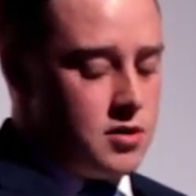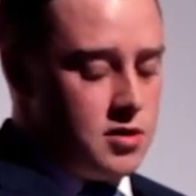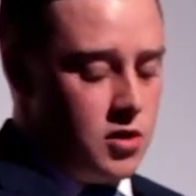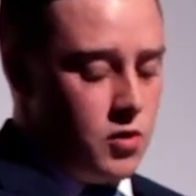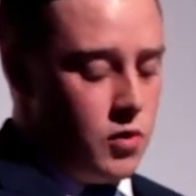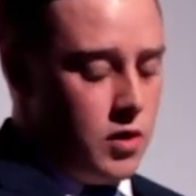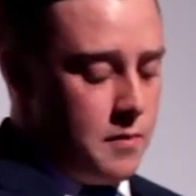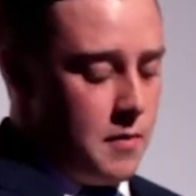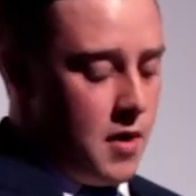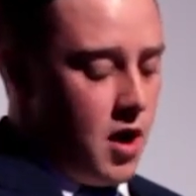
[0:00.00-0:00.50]

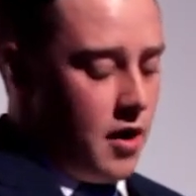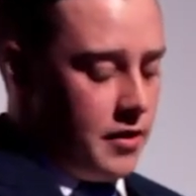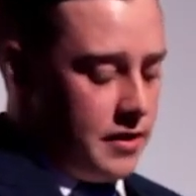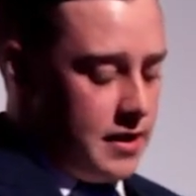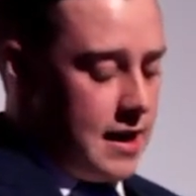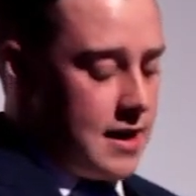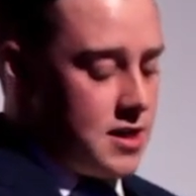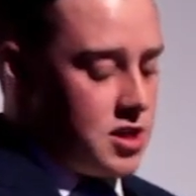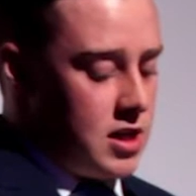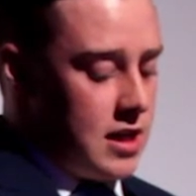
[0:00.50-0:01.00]
to him on
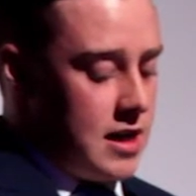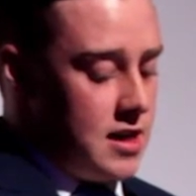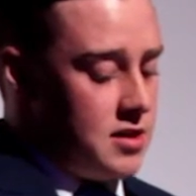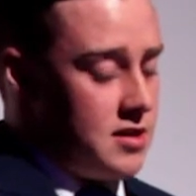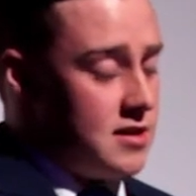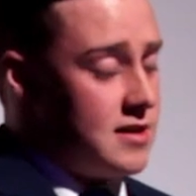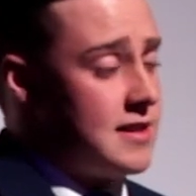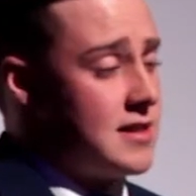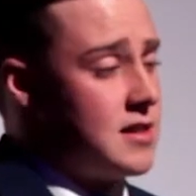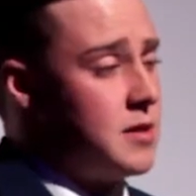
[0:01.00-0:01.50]
the
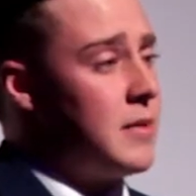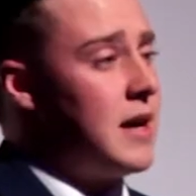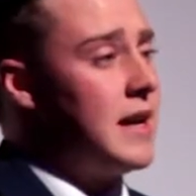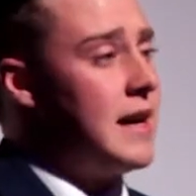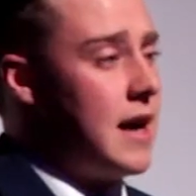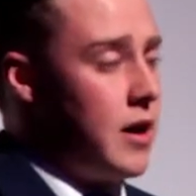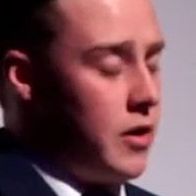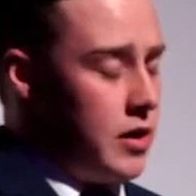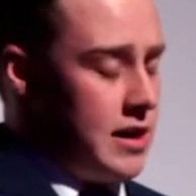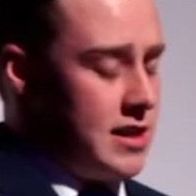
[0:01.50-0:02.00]
education system
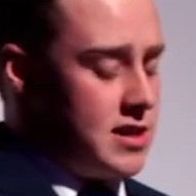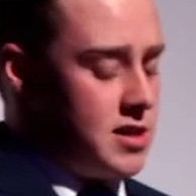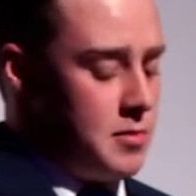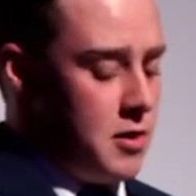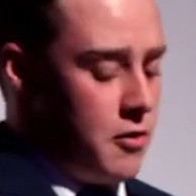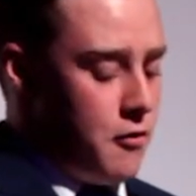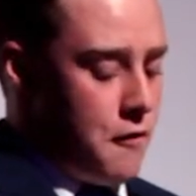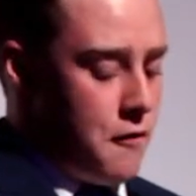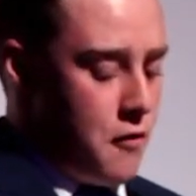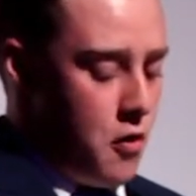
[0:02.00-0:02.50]
and how it needs to
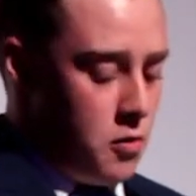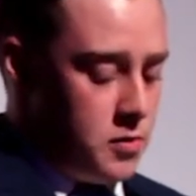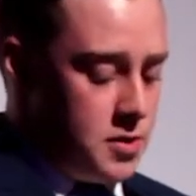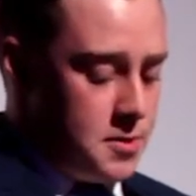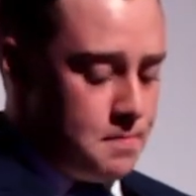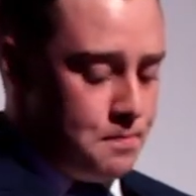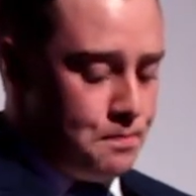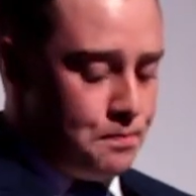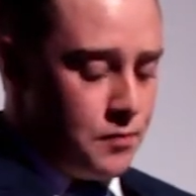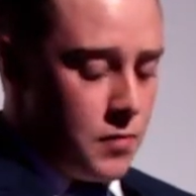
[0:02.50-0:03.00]
be
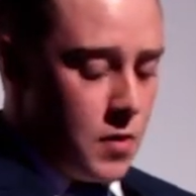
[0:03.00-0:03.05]
reformed.